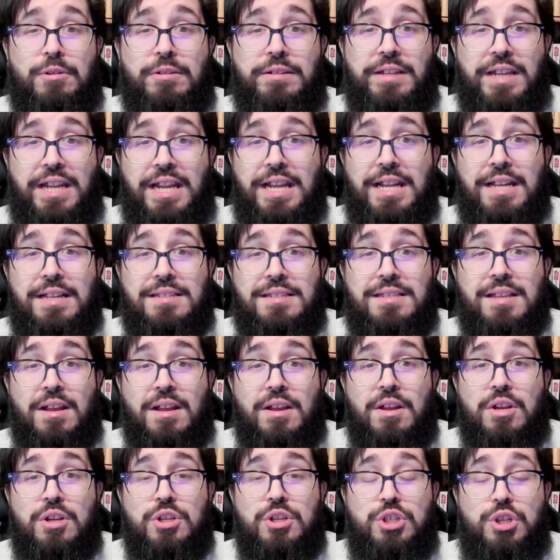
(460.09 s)
needs
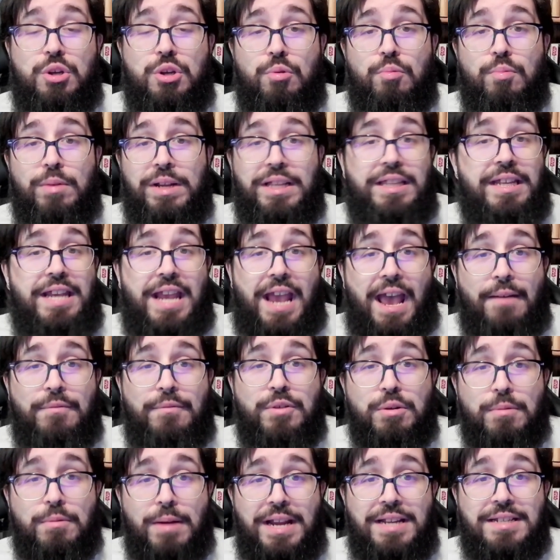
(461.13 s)
to really have a
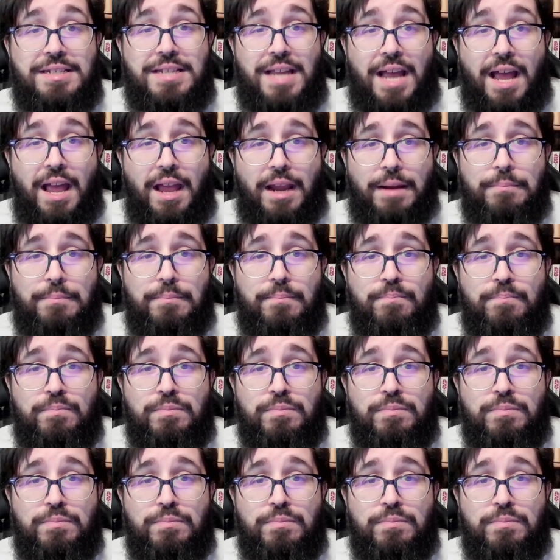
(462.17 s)
great time.